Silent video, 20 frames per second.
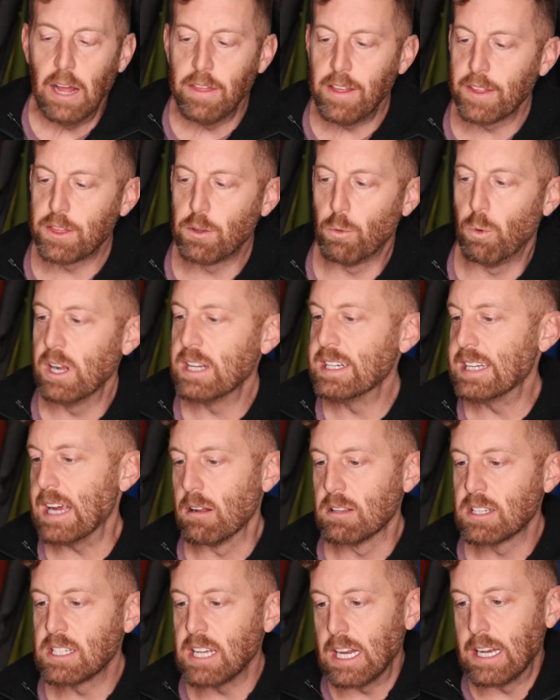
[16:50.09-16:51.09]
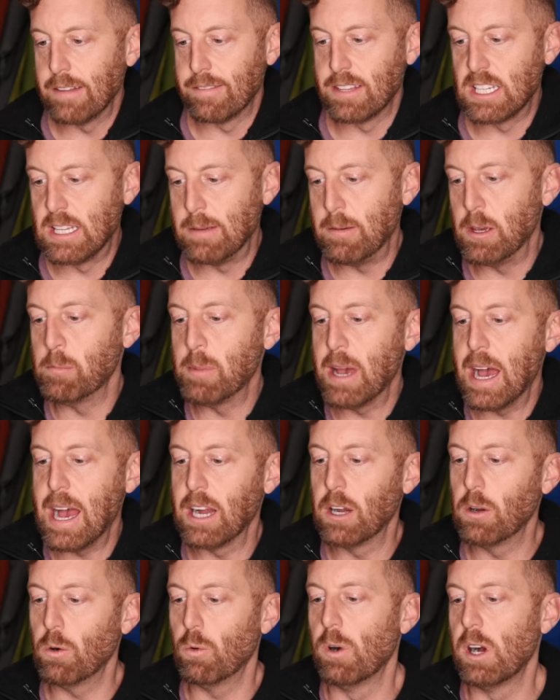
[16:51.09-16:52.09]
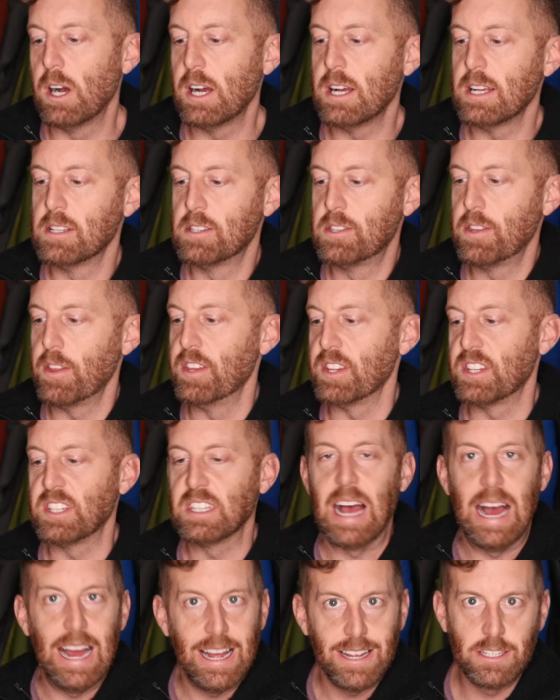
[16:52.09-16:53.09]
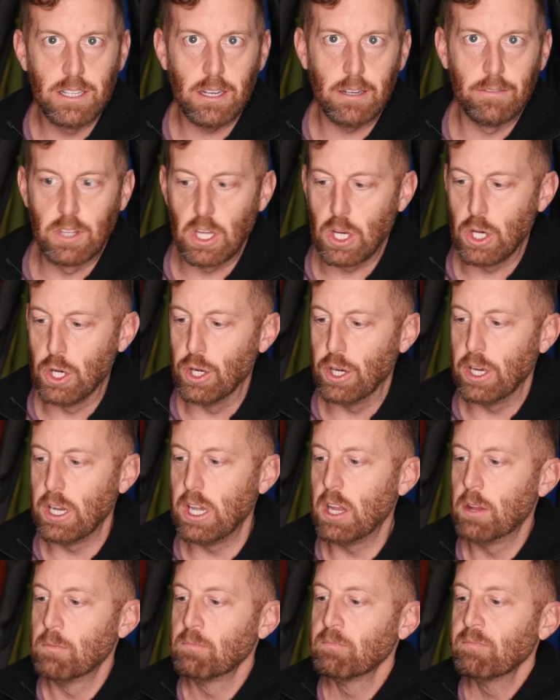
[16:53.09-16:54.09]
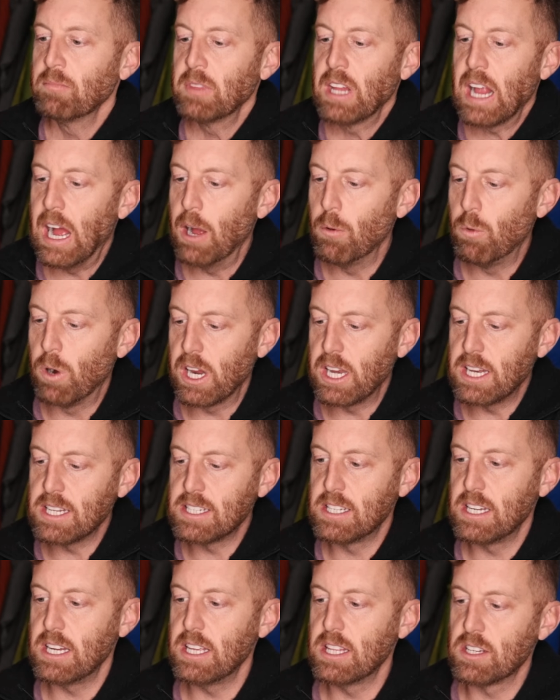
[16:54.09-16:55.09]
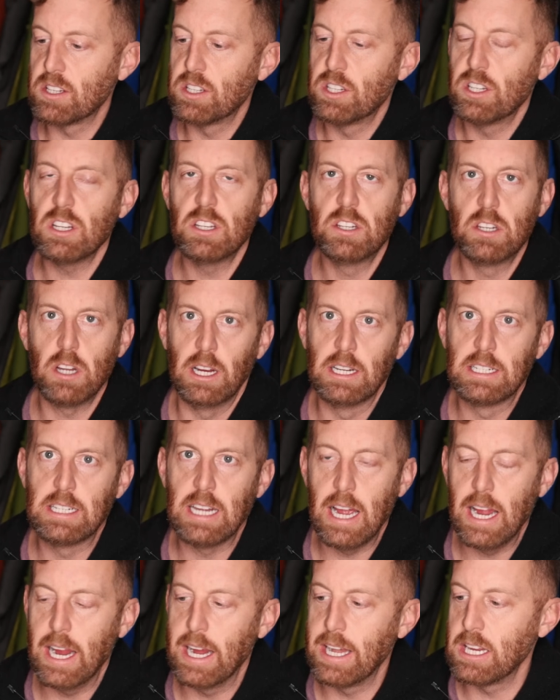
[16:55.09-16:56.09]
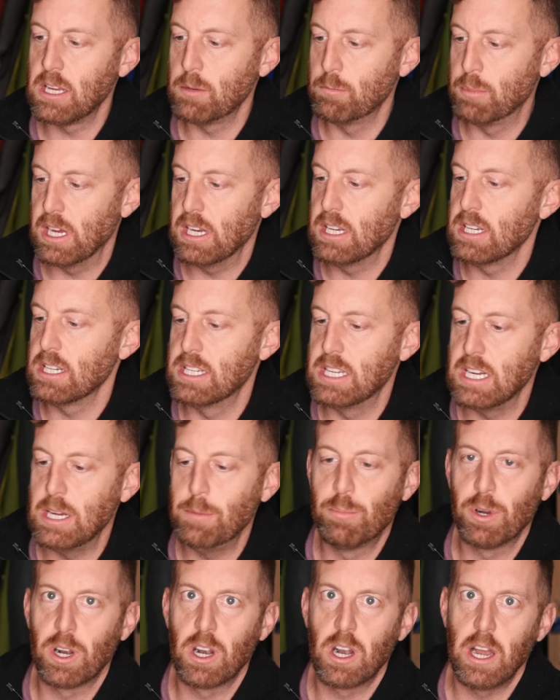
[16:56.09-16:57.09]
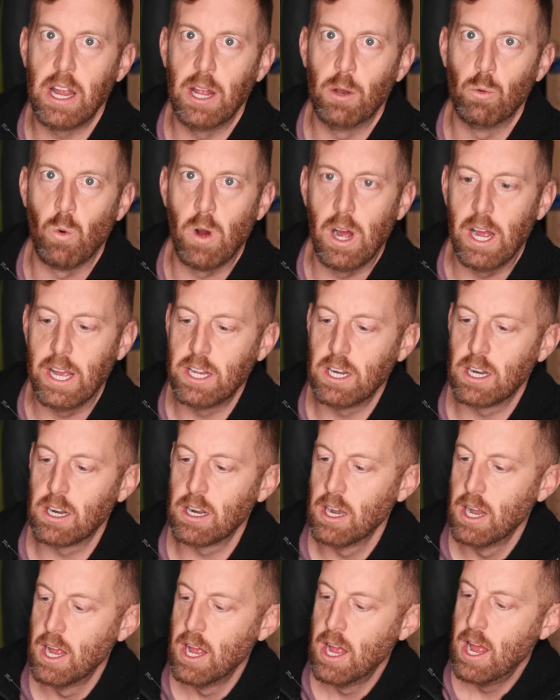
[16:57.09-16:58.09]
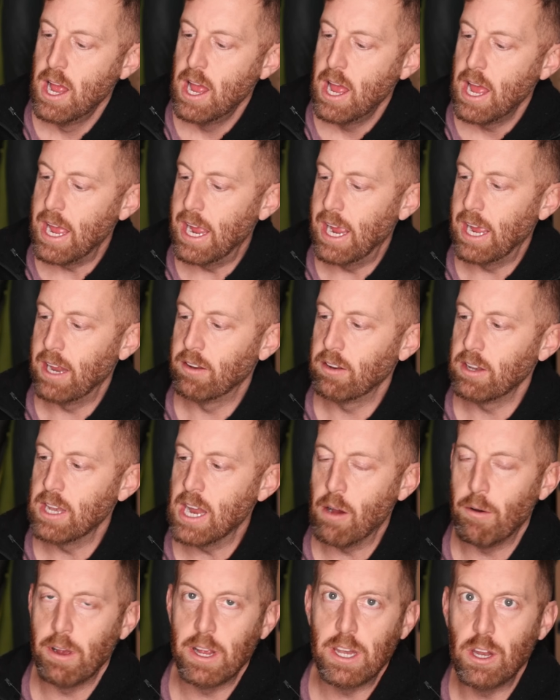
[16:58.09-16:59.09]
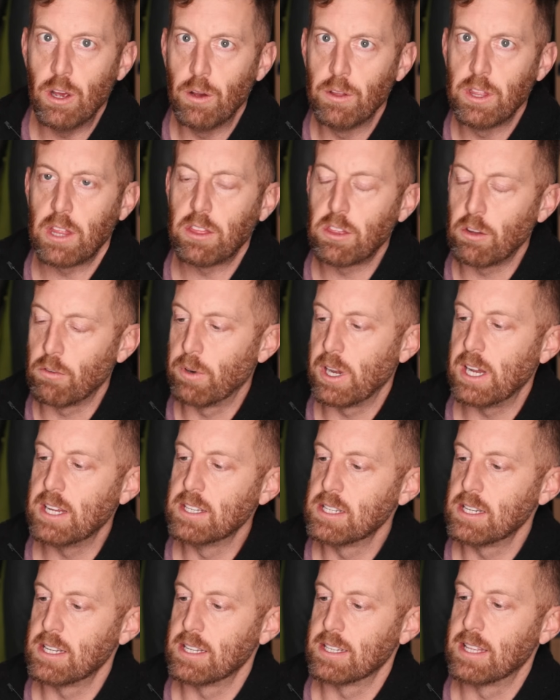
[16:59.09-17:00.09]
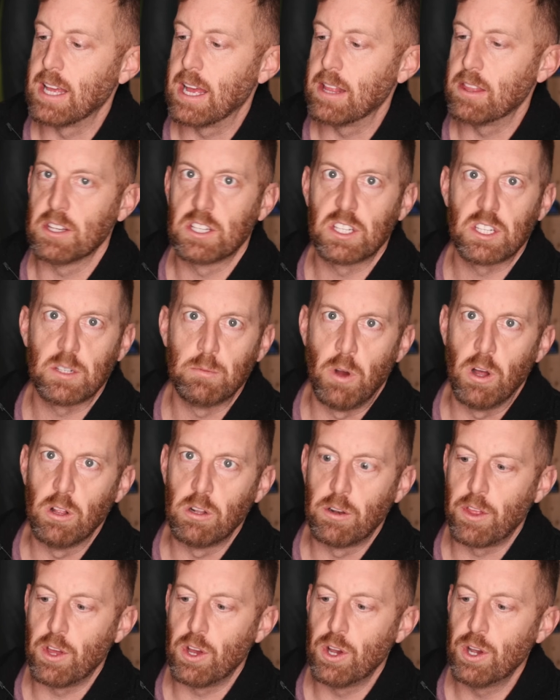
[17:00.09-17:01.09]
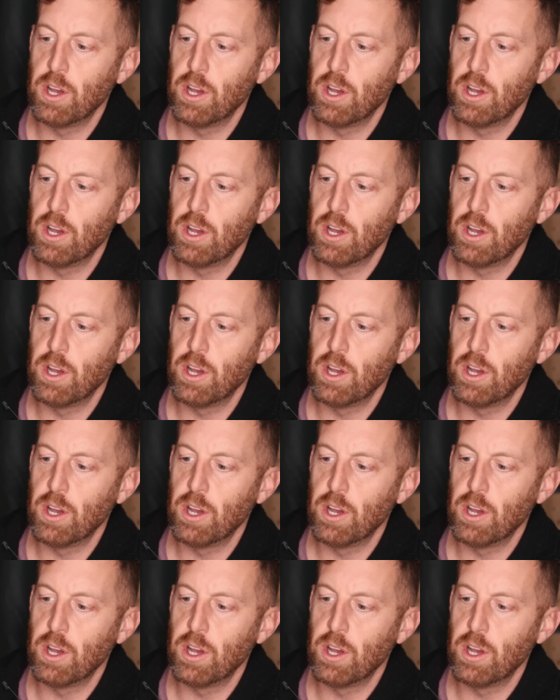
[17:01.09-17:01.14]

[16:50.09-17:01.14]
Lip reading: I thought the one downside of the sleeping bag was the size of the hood. I wanted to see this just a tiny bit deeper and wider. And now I know that the reason is that the smaller the